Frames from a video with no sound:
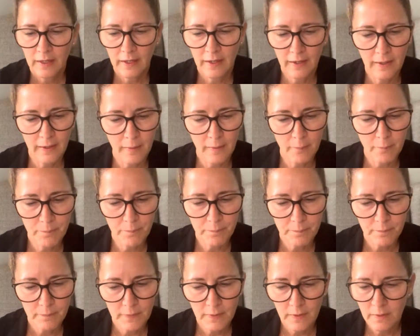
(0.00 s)

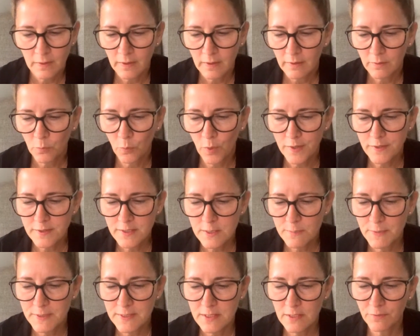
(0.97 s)
Um, one
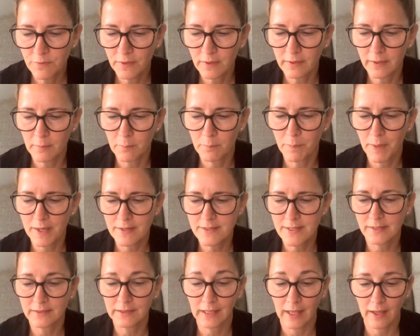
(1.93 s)
specifically,
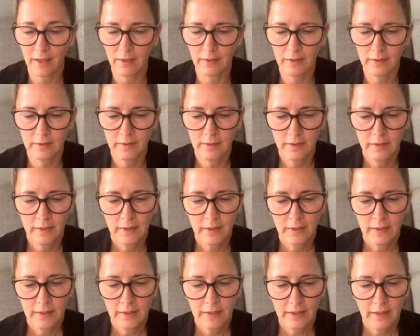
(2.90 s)
Bezalel,
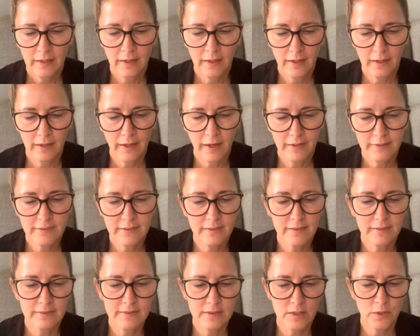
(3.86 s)
uh,
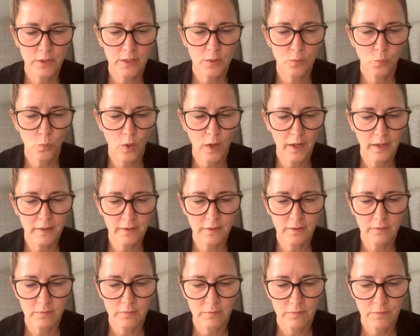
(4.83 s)
Exodus
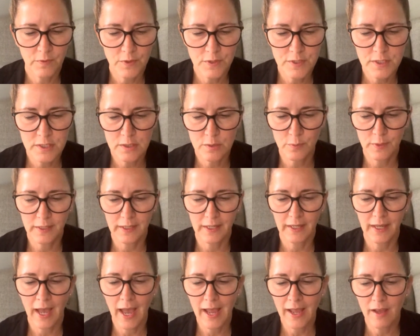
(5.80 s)
31, verse
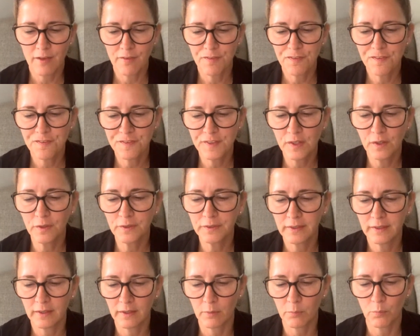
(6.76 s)
3 I have
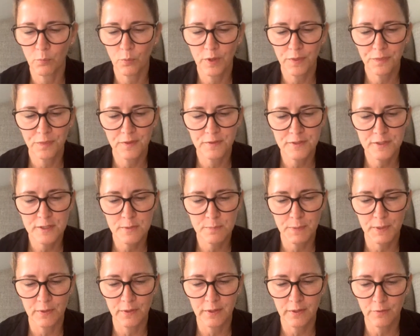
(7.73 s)
filled him with the
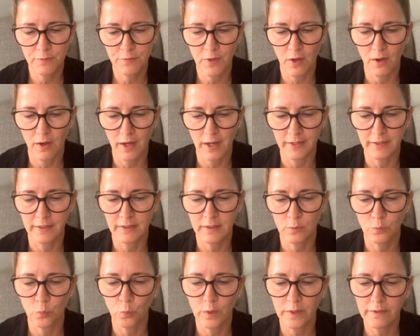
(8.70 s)
Spirit of God
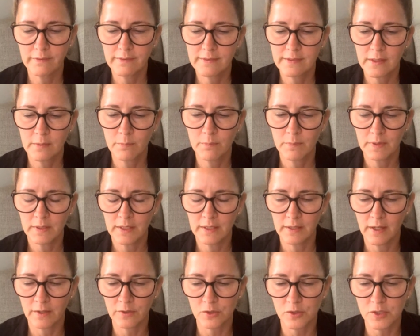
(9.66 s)
in wisdom,
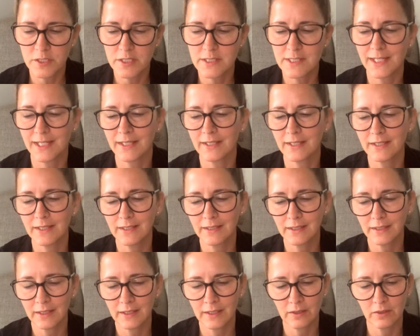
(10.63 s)
in
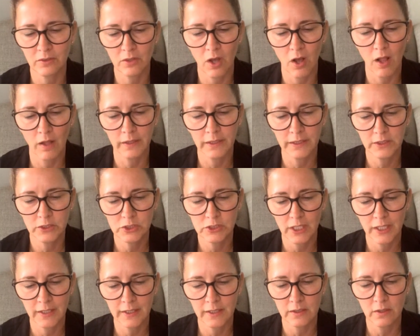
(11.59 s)
understanding, in
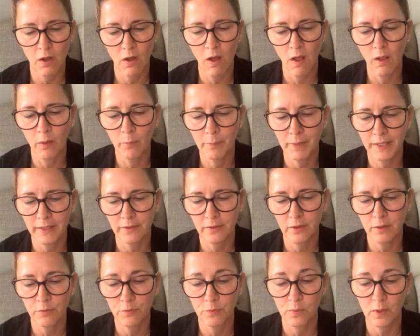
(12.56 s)
knowledge, and in all
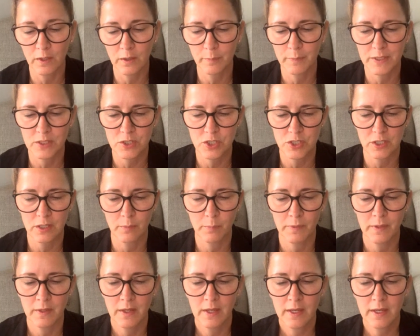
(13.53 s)
manner of workmanship.